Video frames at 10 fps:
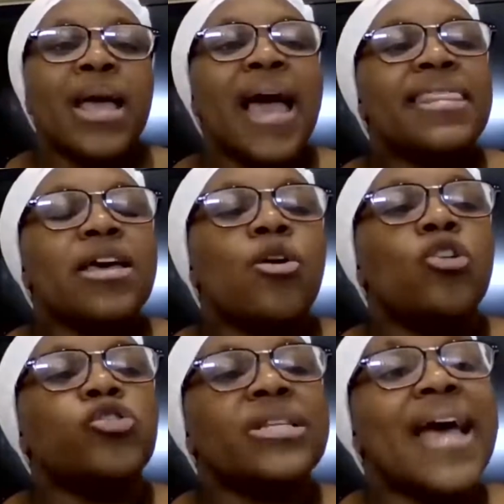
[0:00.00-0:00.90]
I think
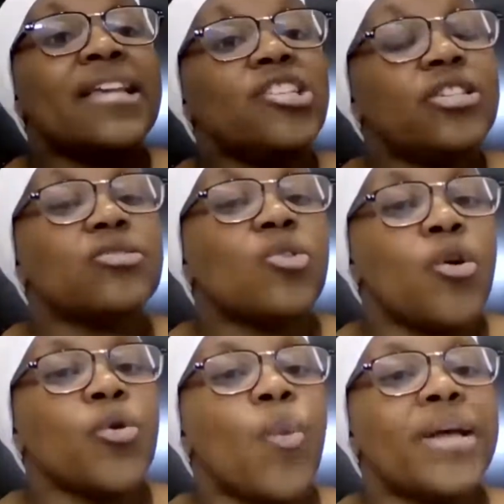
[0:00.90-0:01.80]
also touches
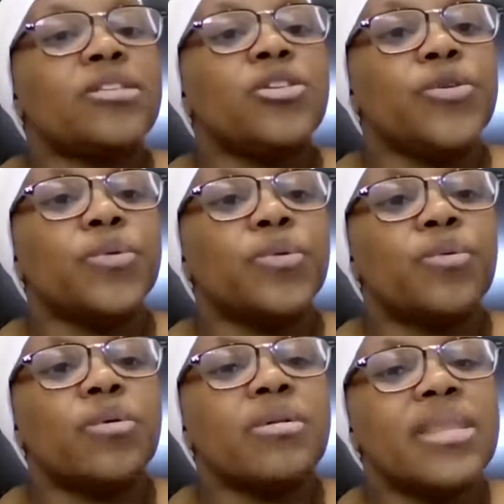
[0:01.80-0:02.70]
on what
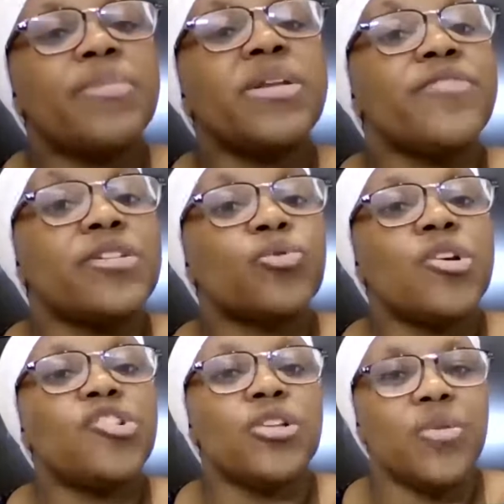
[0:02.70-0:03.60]
the previous
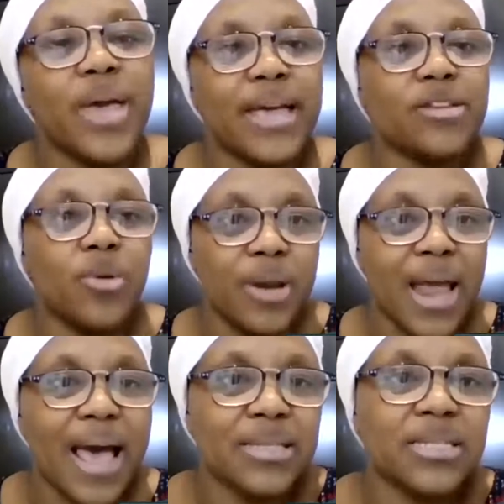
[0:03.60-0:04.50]
question you had on
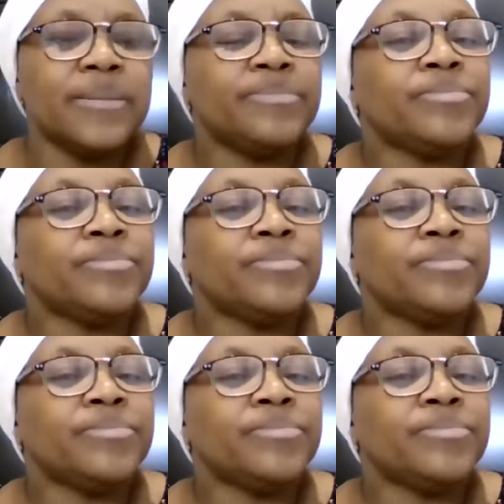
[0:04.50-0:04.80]
us.